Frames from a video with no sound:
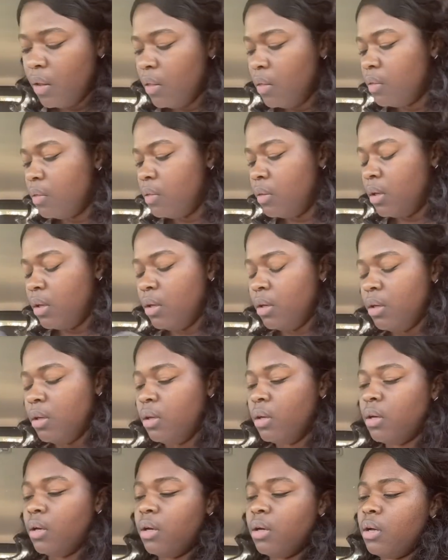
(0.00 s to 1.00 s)

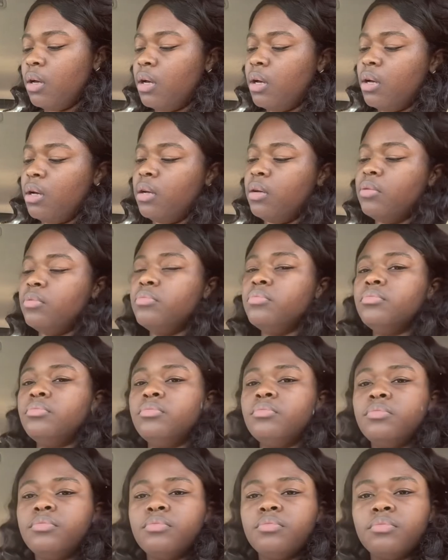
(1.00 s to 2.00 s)
the um
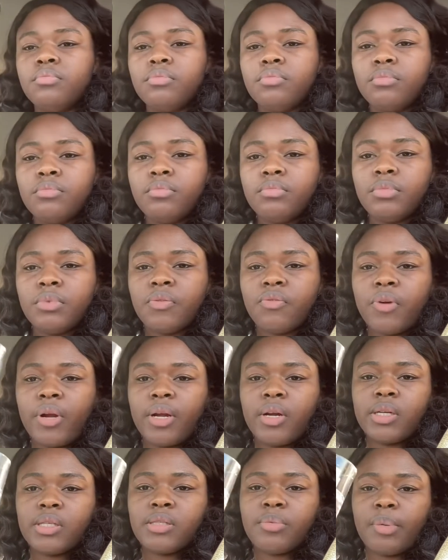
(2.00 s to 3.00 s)
the
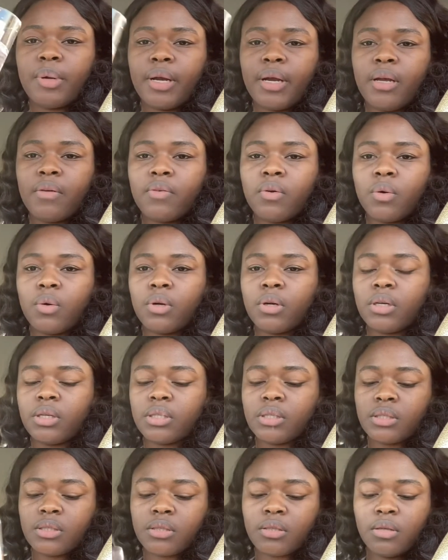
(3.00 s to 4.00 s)
fragrance spray, of
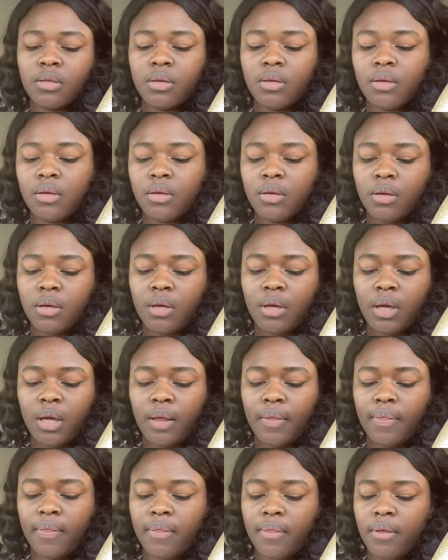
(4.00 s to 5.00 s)
course,
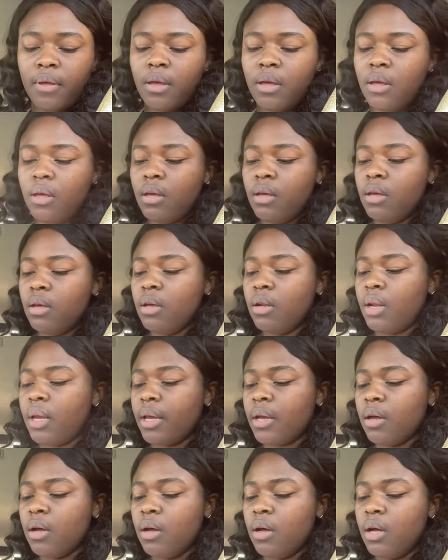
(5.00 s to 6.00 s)
and then I
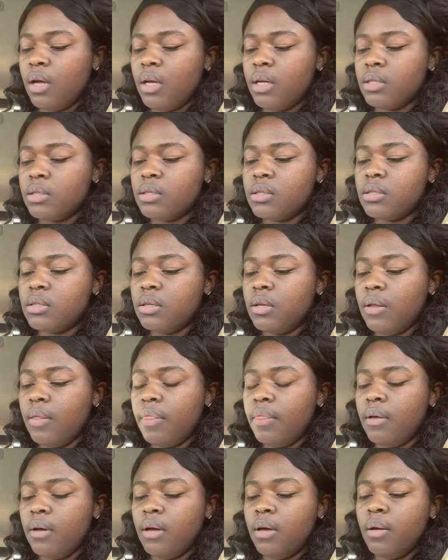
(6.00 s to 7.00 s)
got
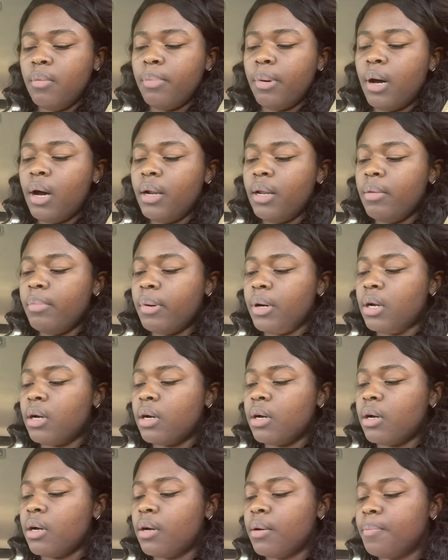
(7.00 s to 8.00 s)
the body
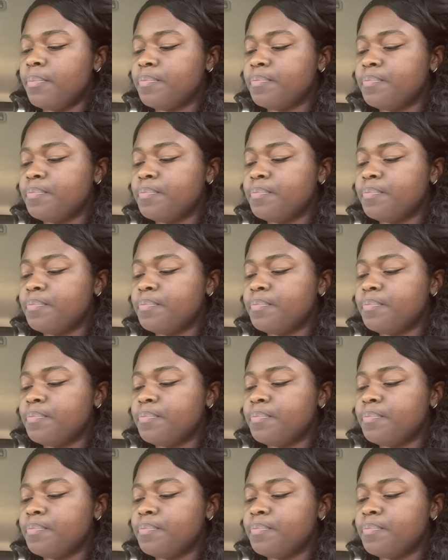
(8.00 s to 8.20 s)
butter.